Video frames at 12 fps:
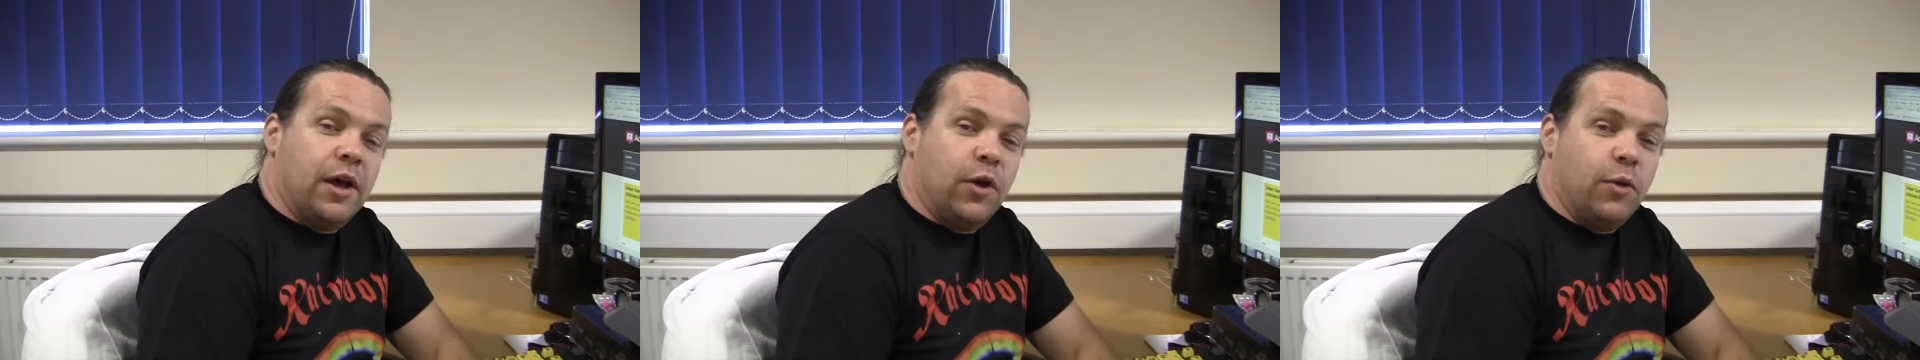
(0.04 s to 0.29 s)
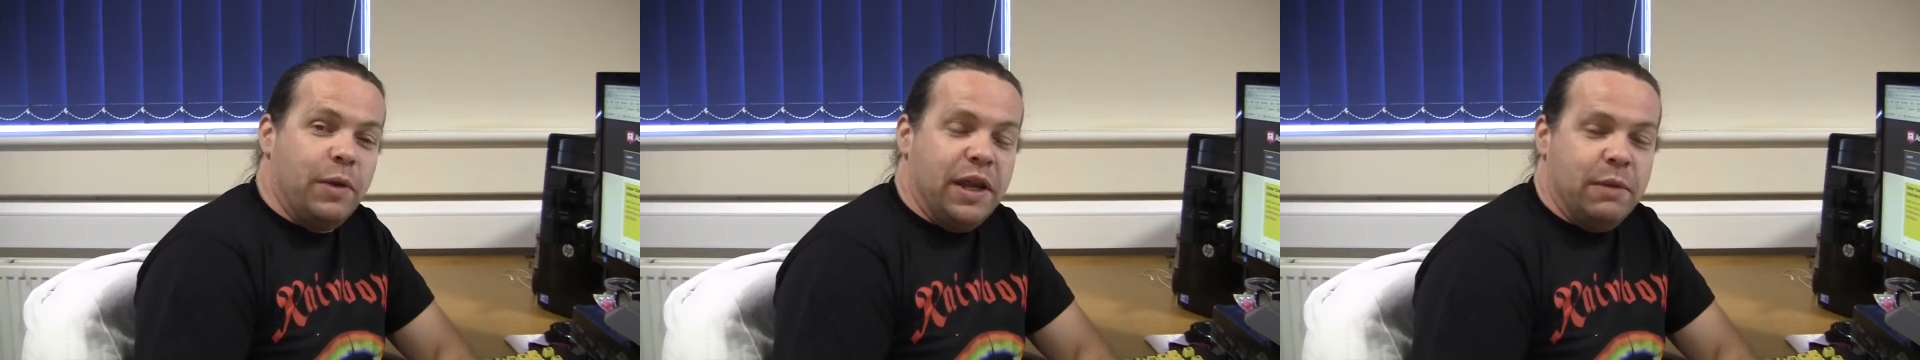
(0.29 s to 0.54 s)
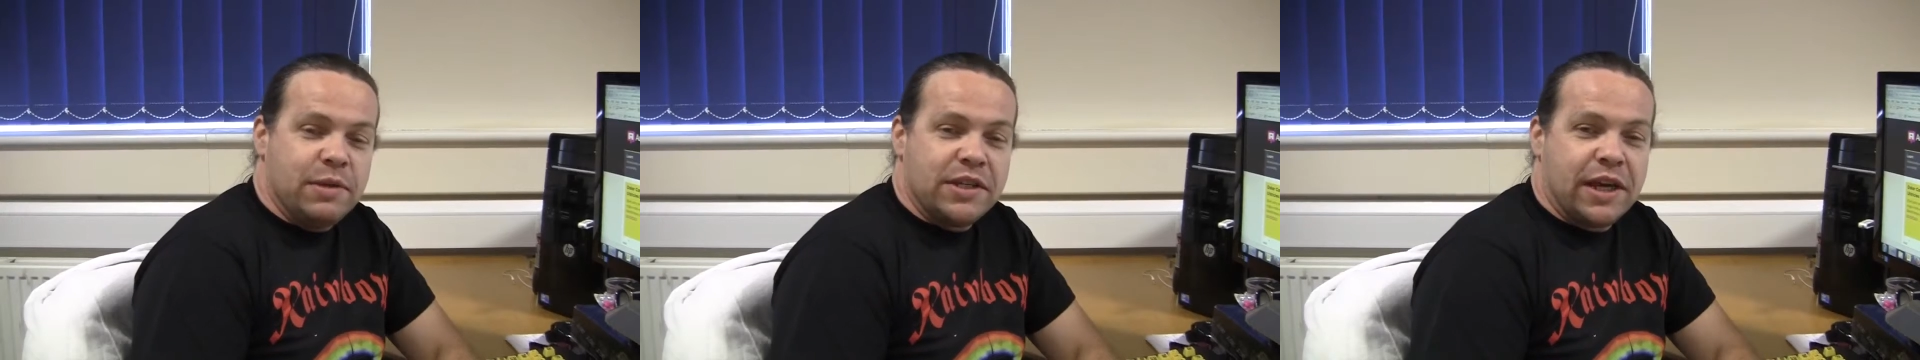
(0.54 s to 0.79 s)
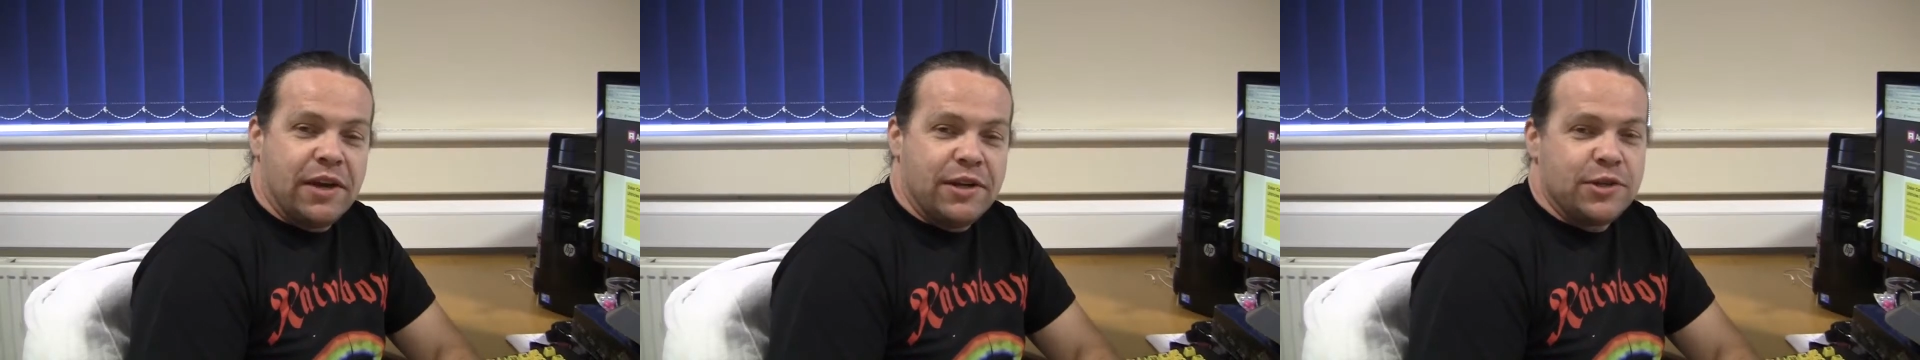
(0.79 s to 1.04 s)
Hello, my name
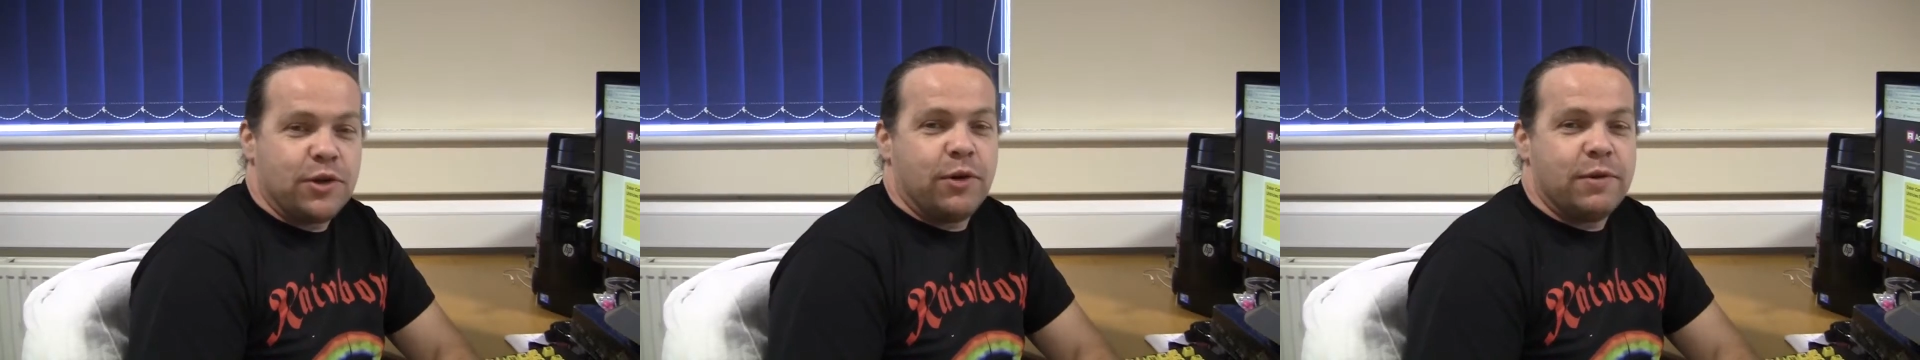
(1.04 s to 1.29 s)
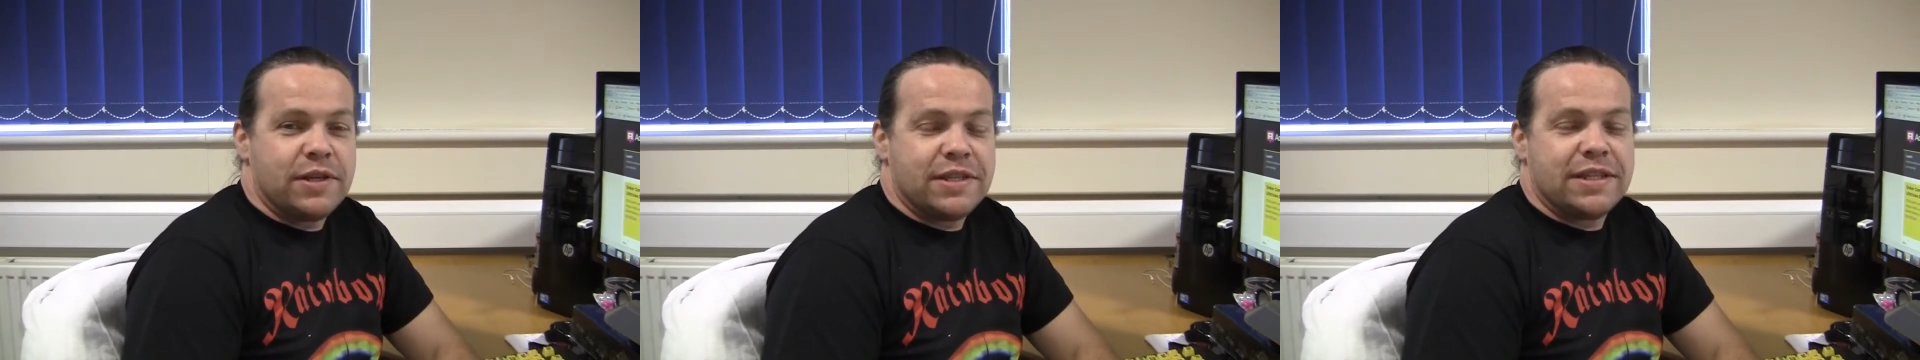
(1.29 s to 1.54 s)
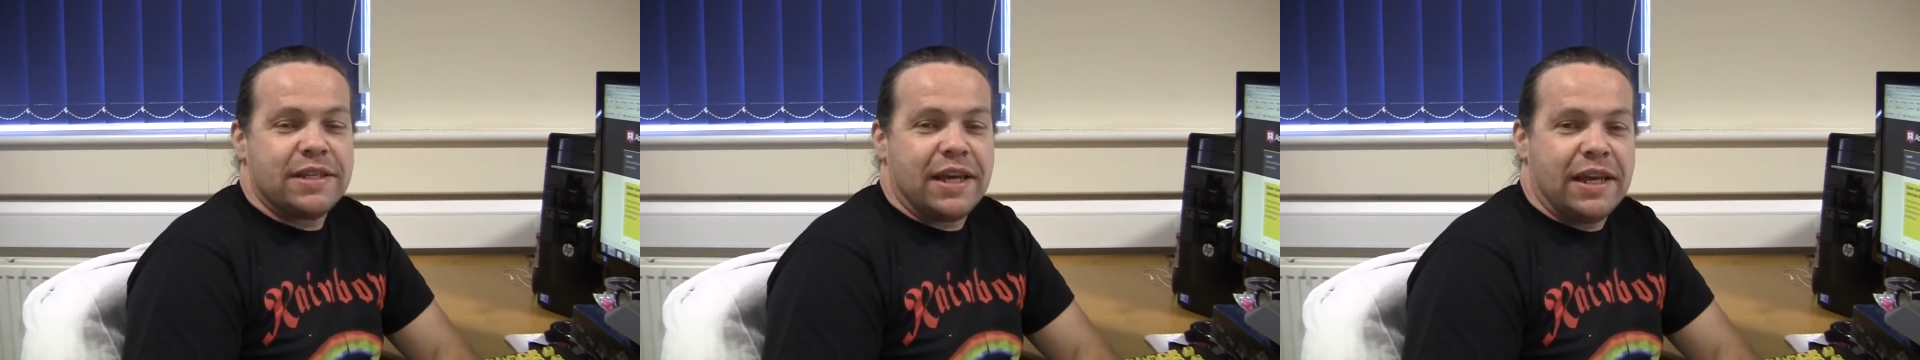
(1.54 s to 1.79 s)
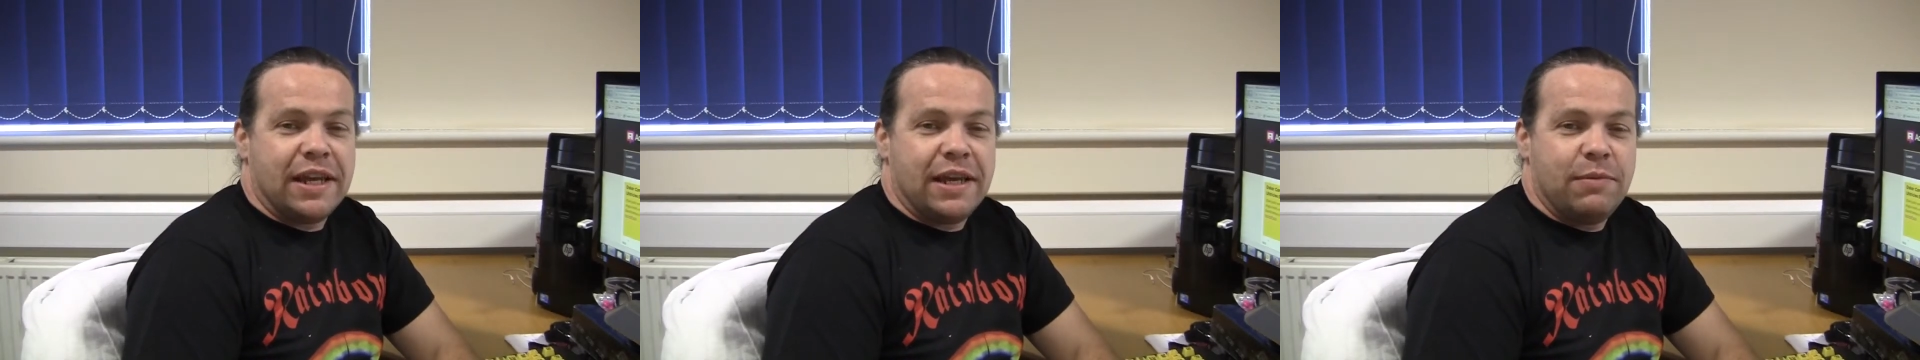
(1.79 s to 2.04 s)
is Gary Thomas
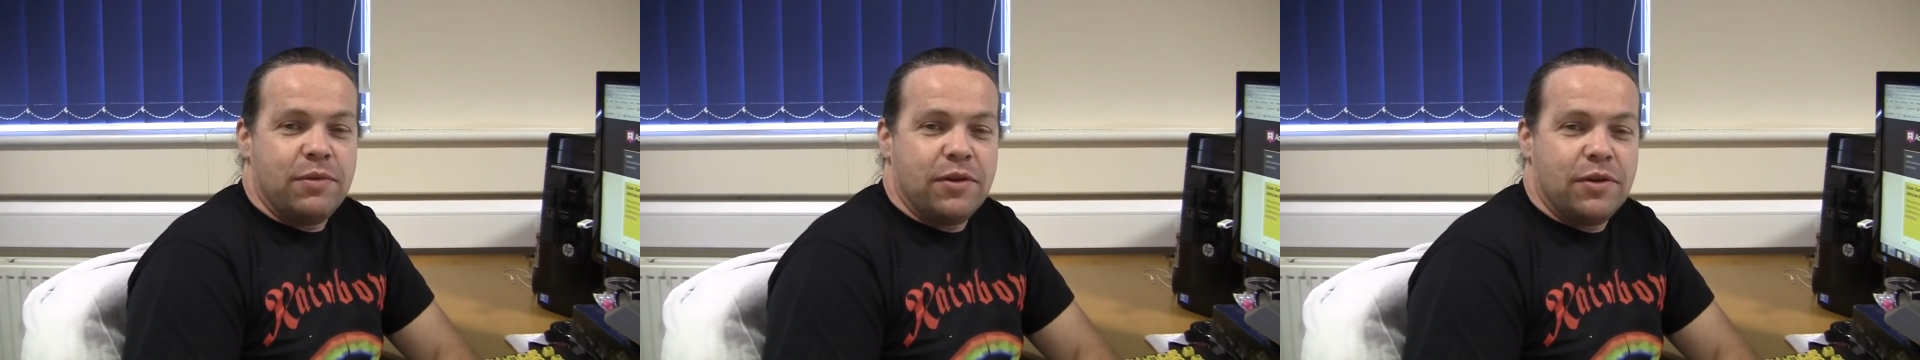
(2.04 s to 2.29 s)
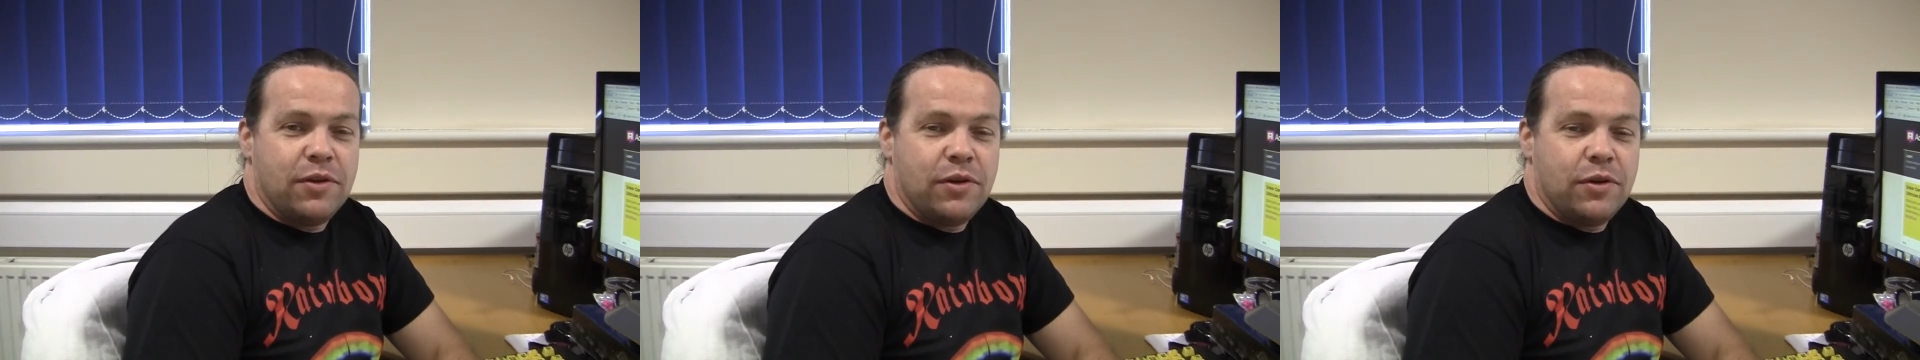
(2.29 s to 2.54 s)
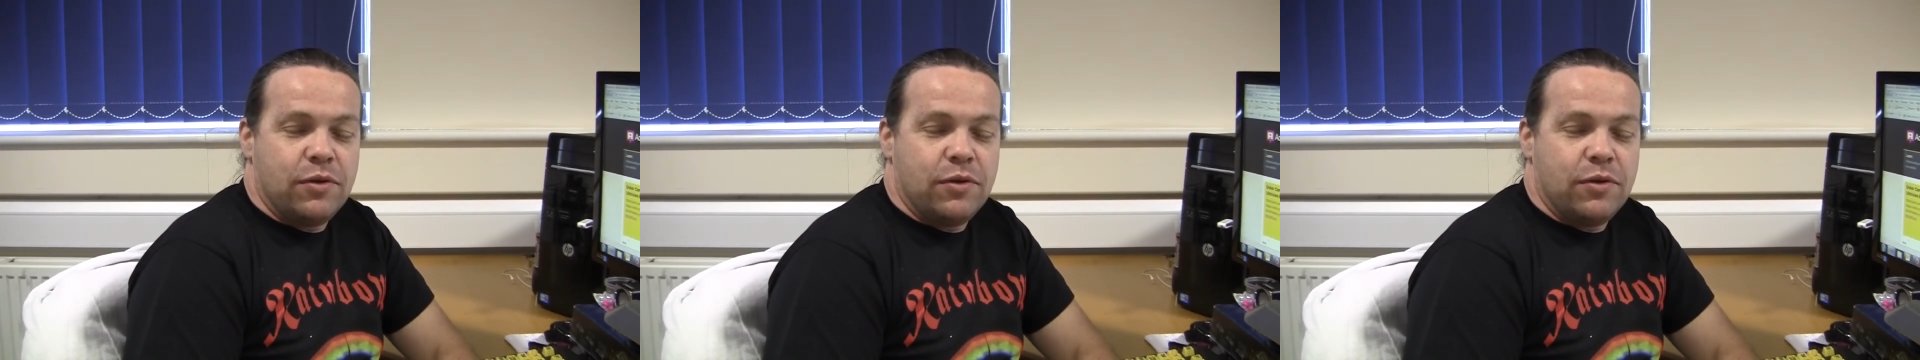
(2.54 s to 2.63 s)
and I'm the